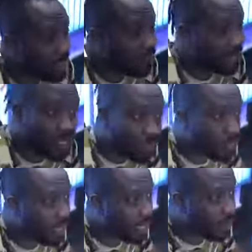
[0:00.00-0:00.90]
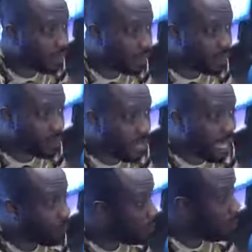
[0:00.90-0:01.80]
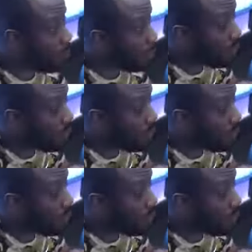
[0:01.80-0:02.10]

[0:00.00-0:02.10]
an advert, it's okay. I remember